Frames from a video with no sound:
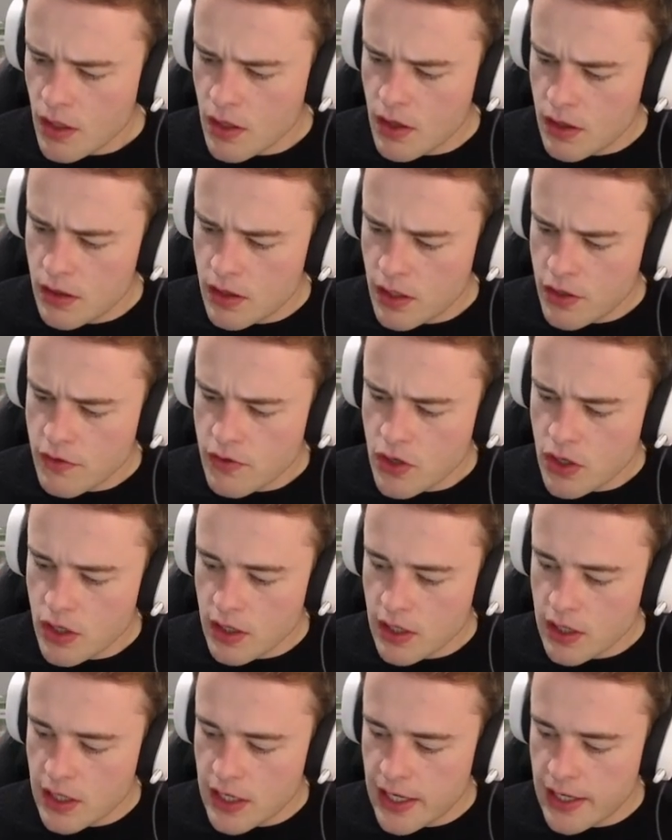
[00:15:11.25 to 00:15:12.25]
Then you've got
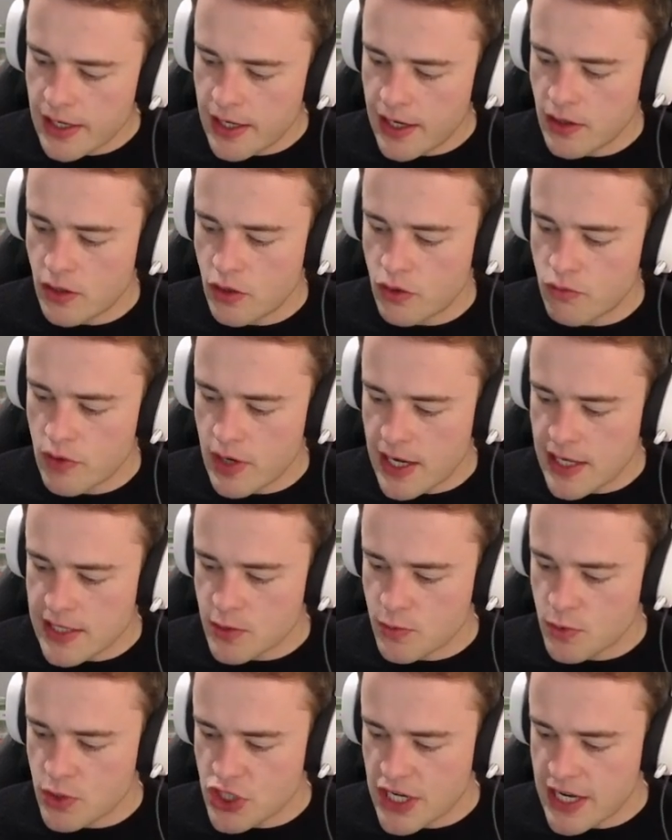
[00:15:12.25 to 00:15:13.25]
Unhallowed
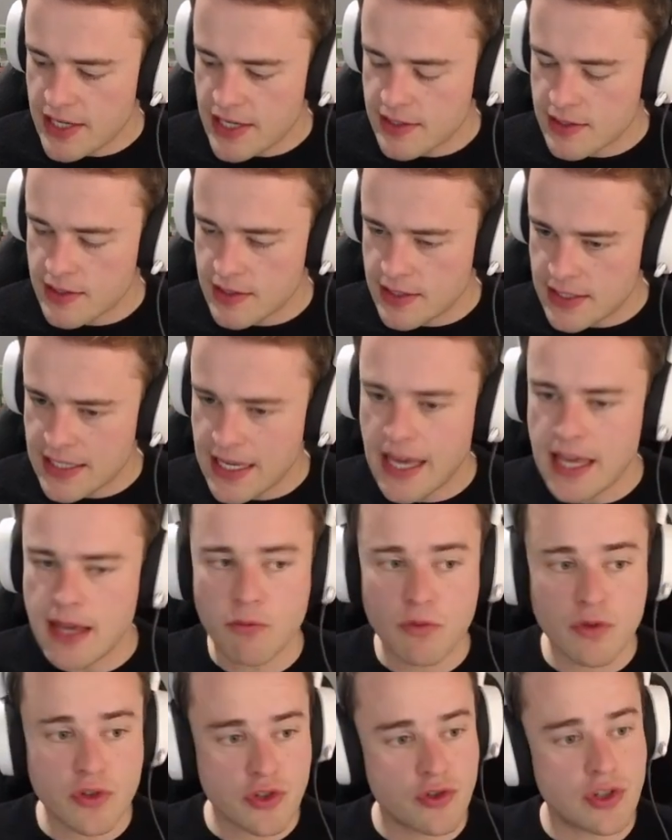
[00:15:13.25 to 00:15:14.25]
Rites, which has the same
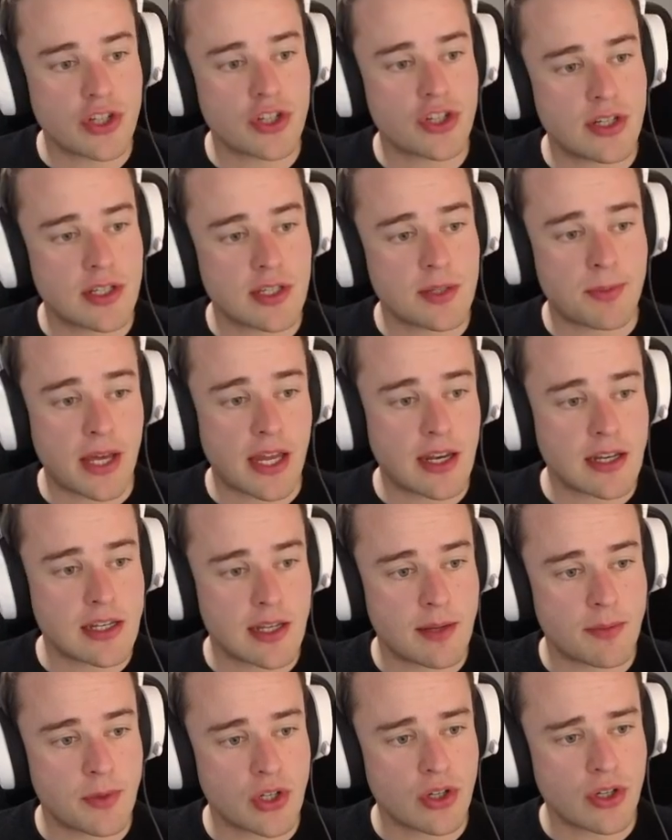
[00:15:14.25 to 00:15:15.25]
restriction as Bounding
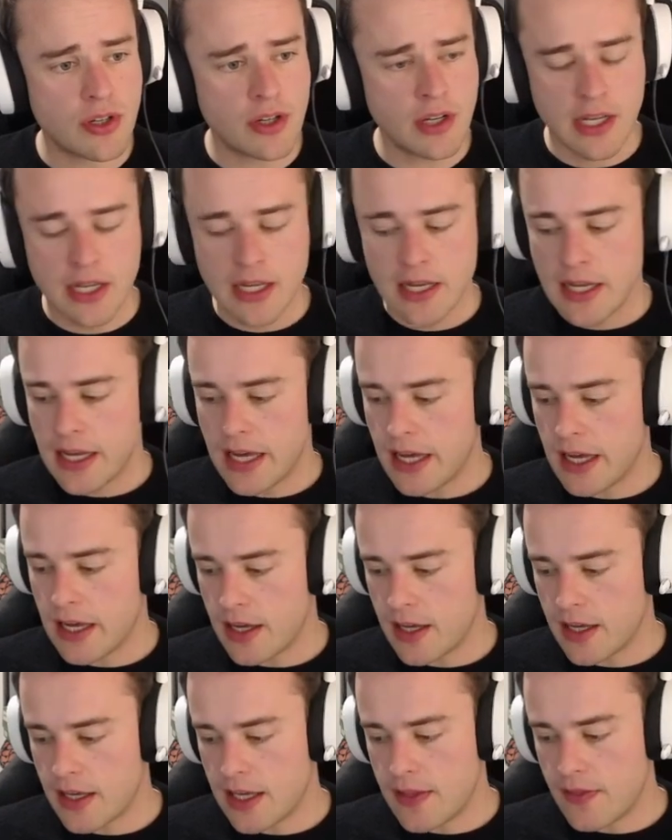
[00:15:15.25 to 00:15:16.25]
Demagon,
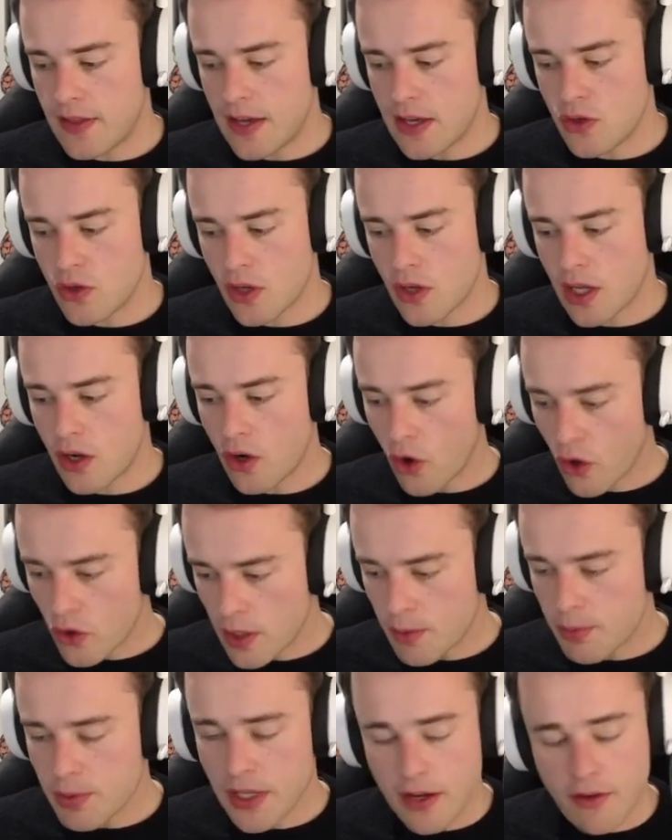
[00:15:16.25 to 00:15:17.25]
in that you can
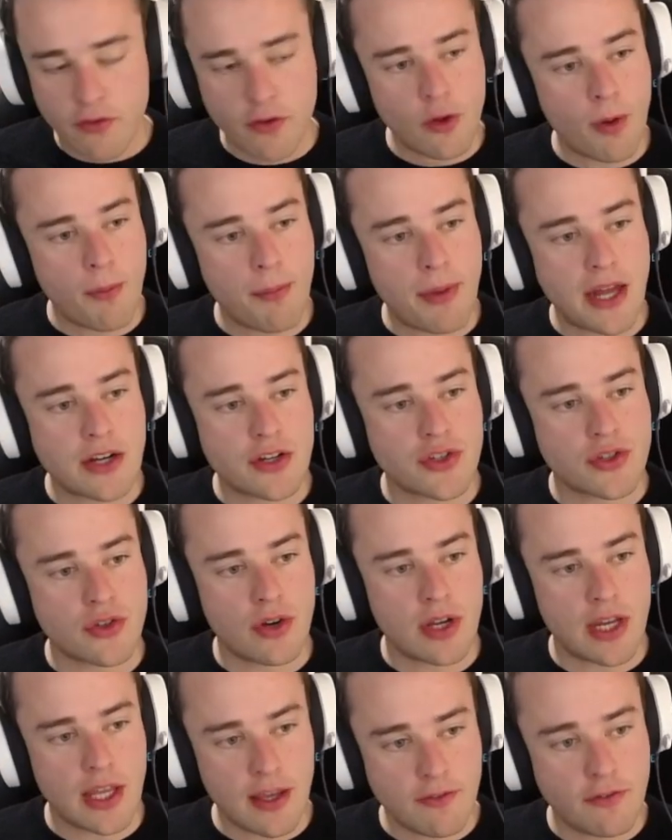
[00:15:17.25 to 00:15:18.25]
only play it from your banished
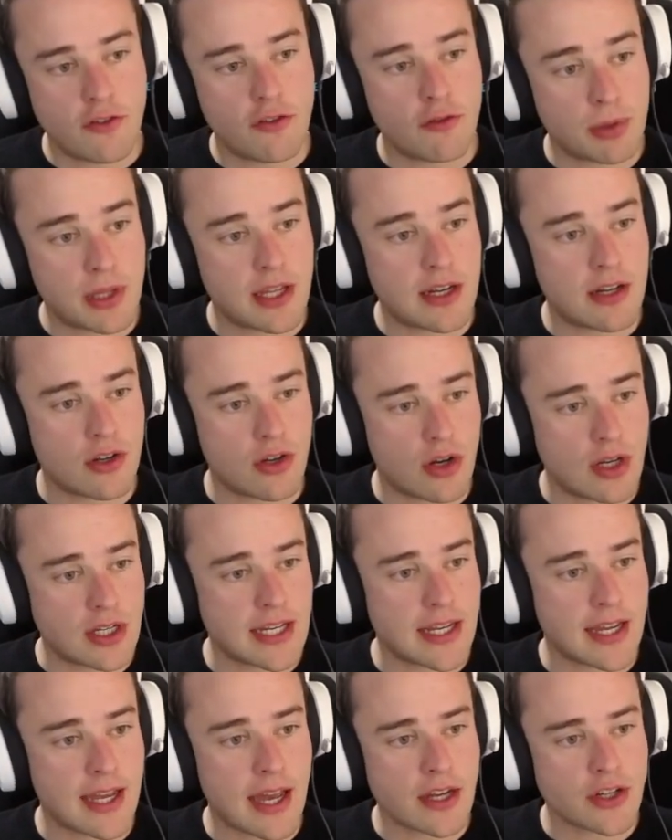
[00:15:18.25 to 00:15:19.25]
zone if you've played a
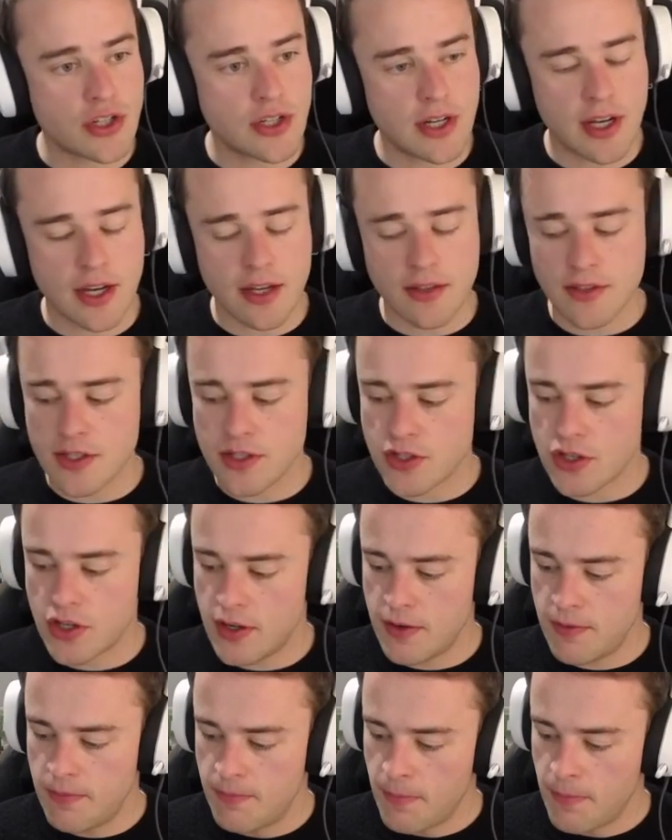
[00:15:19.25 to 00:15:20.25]
non-attack action card this turn.